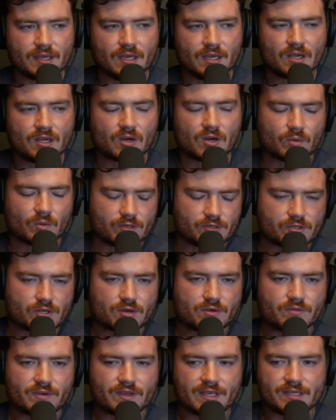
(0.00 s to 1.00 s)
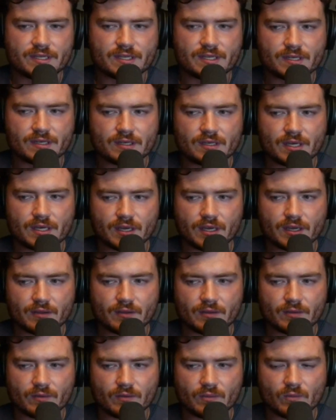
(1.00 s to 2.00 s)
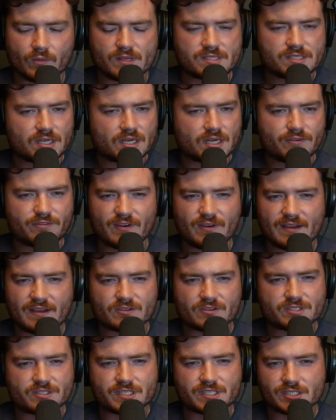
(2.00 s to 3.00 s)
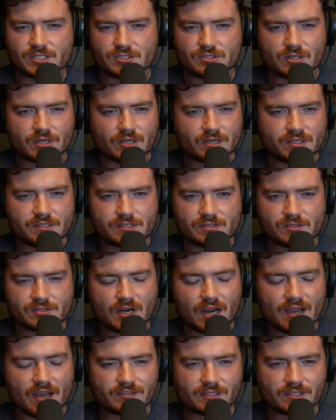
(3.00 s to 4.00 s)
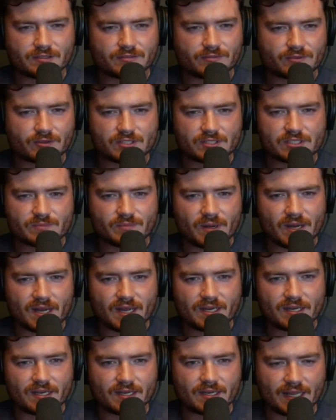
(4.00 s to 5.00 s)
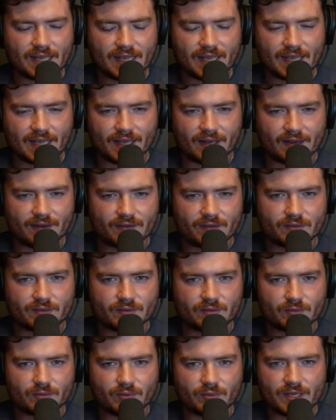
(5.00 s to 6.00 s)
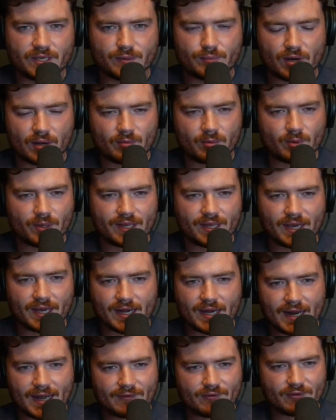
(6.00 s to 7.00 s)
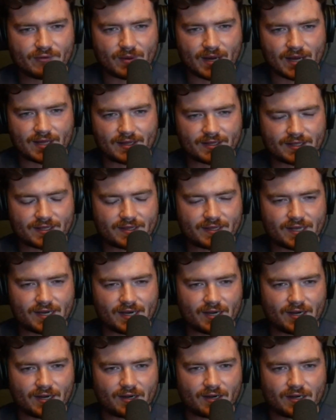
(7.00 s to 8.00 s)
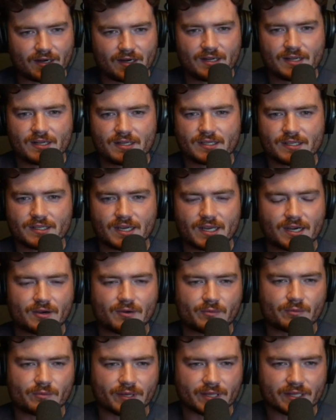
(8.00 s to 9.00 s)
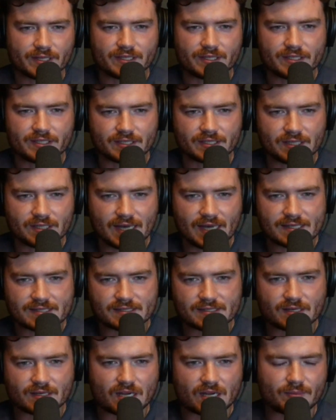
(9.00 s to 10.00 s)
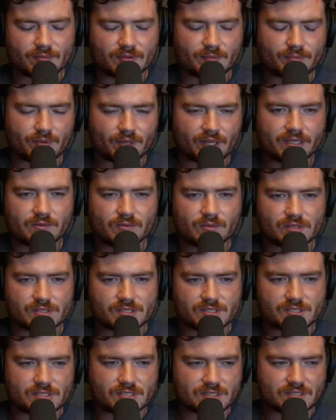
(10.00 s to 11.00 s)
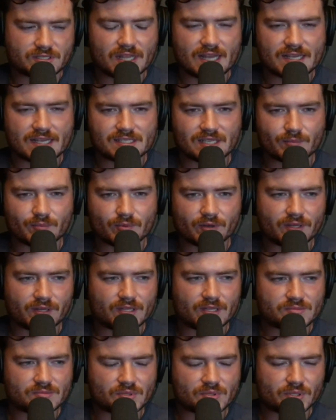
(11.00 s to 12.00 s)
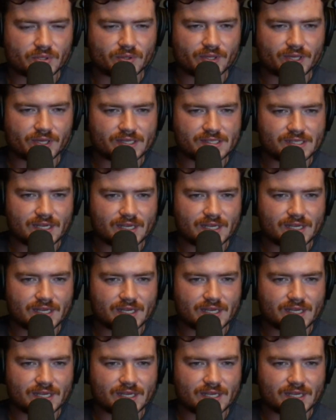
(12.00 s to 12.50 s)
we drove in and we saw 5 or 6 trucks driving to the first spot. And we probably got half a mile in there, got on a really good glass and knob. The plan was to just glass up one of these muleys,